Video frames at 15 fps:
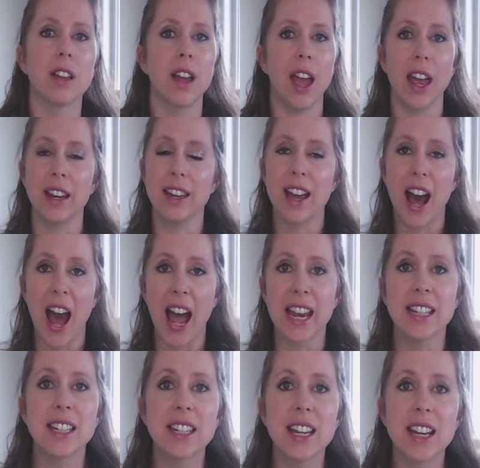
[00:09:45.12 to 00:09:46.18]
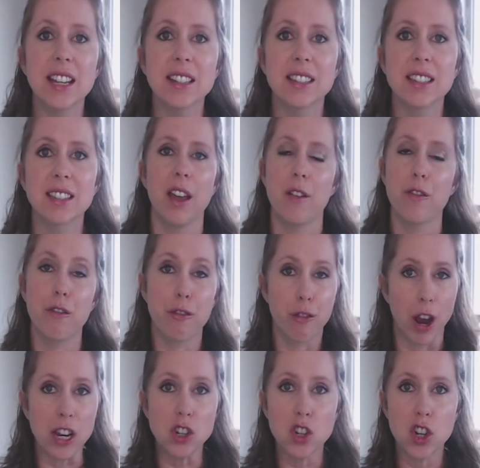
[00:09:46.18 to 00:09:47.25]
and kindness,
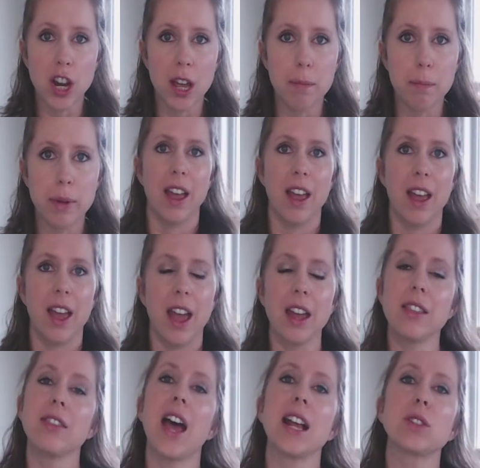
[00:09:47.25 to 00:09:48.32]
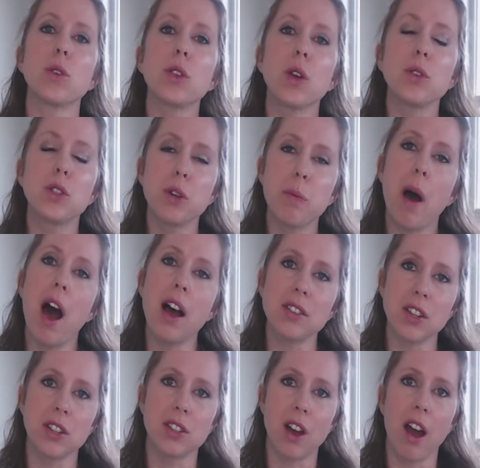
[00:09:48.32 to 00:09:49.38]
friendship, and that's what those
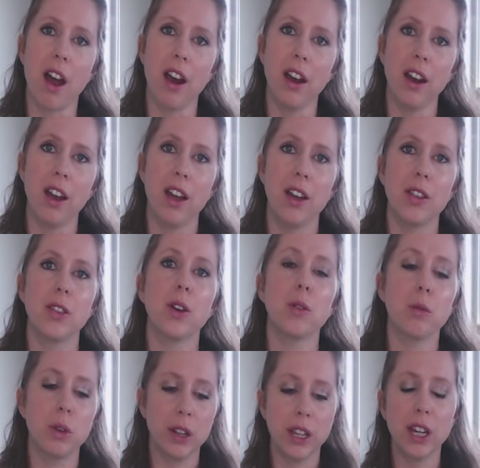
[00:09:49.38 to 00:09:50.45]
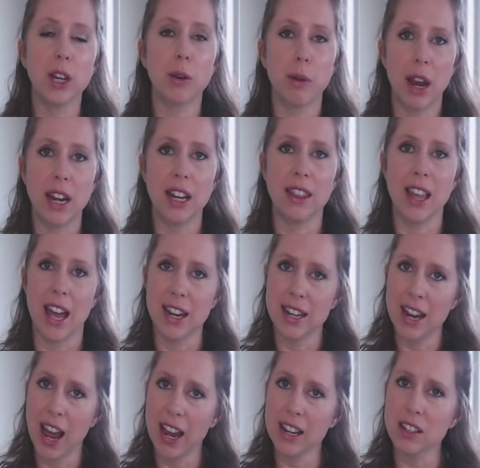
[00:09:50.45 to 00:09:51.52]
deposits are. They're really creating that
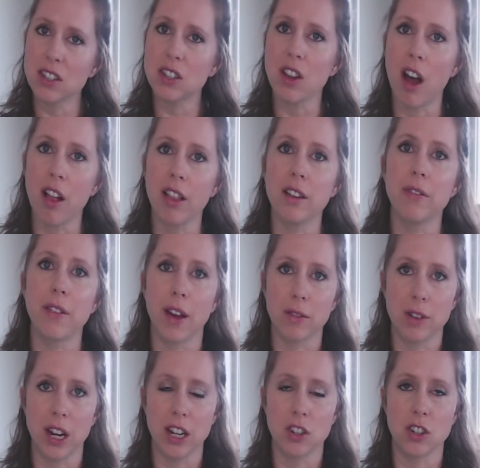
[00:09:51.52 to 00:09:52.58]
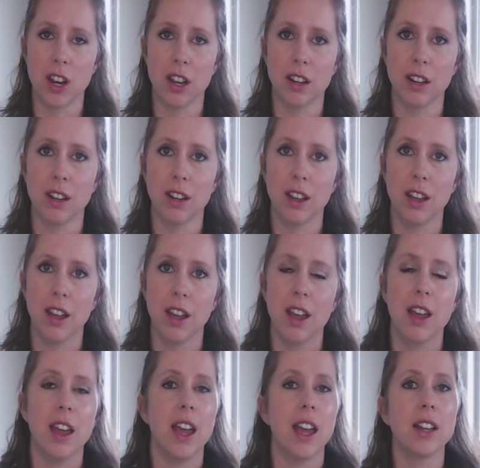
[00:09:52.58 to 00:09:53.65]
nice, solid foundation.
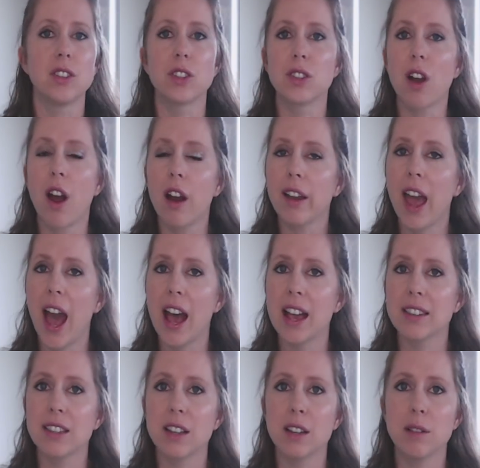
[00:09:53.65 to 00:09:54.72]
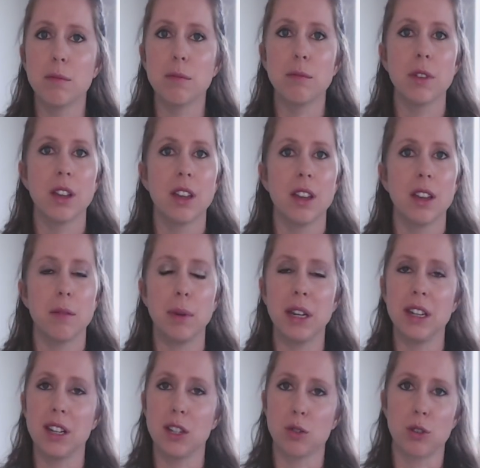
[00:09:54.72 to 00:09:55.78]
And sarcasm, being
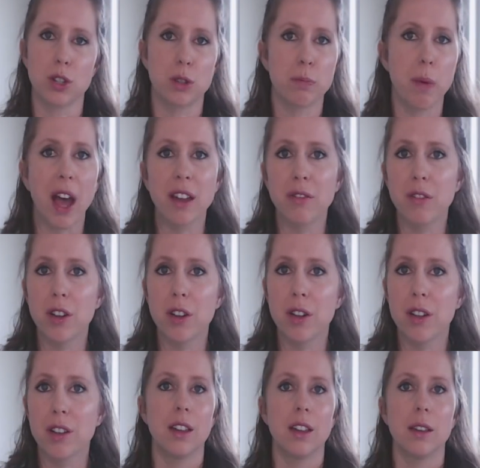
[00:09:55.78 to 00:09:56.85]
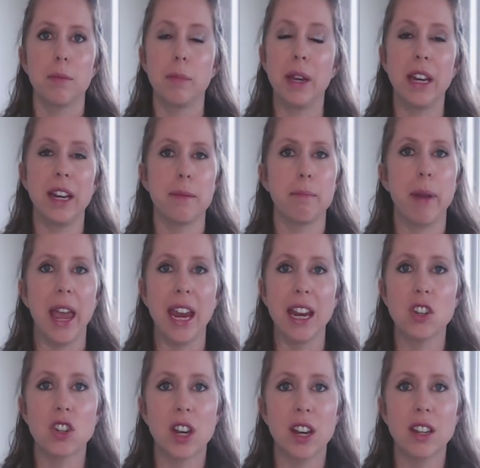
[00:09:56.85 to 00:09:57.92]
disrespectful, being
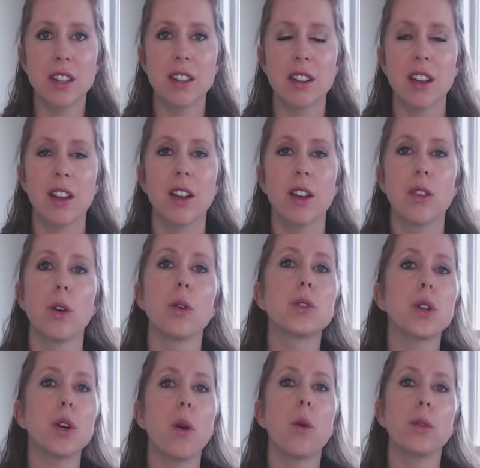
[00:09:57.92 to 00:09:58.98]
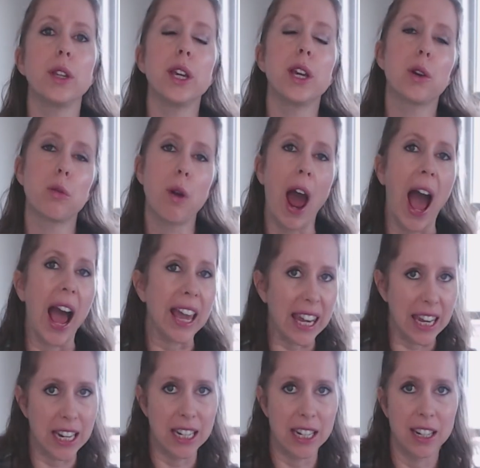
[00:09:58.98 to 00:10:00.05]
impatient, those are only
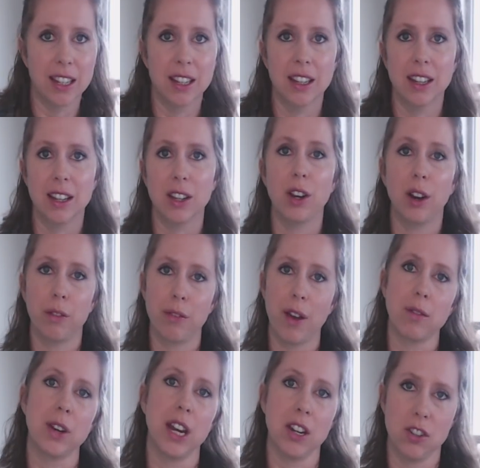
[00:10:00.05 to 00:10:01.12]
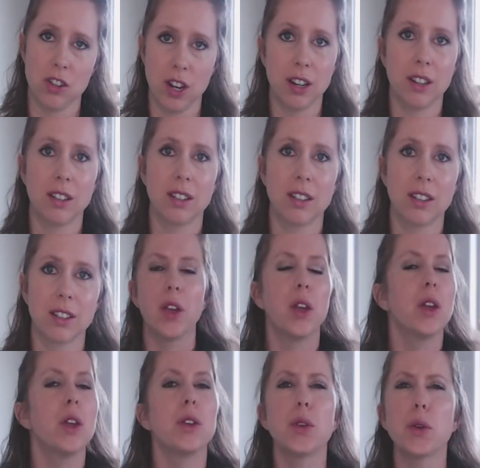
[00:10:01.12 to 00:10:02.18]
cracking your foundation.
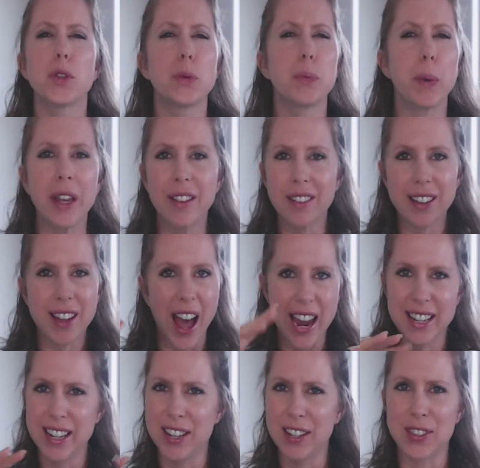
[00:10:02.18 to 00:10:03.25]
So sprinkle kindness